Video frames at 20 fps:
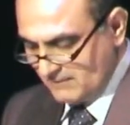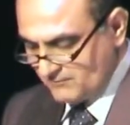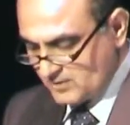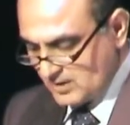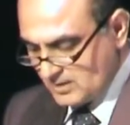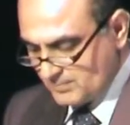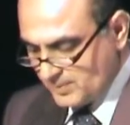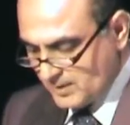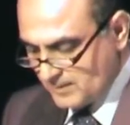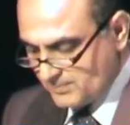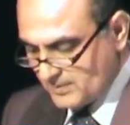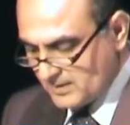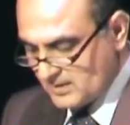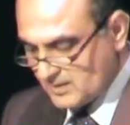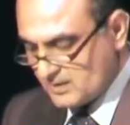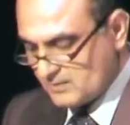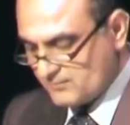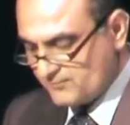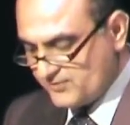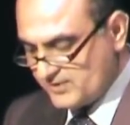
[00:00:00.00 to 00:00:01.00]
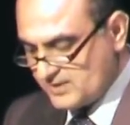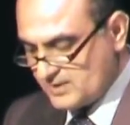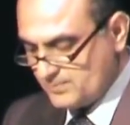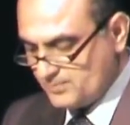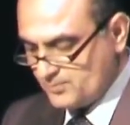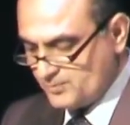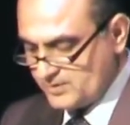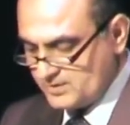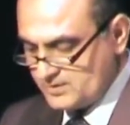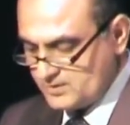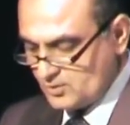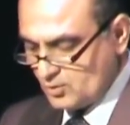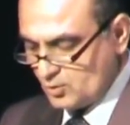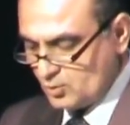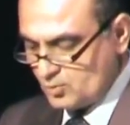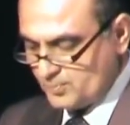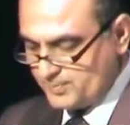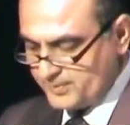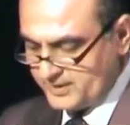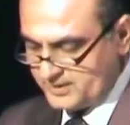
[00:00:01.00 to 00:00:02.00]
Afghan people are fed up with
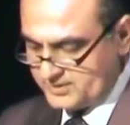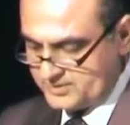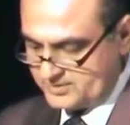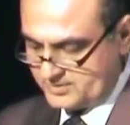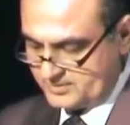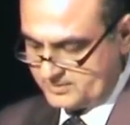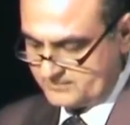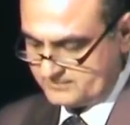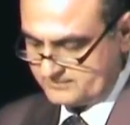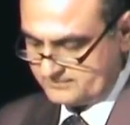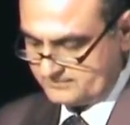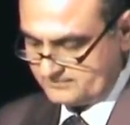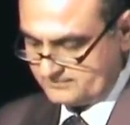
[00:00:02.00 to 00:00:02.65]
occupation,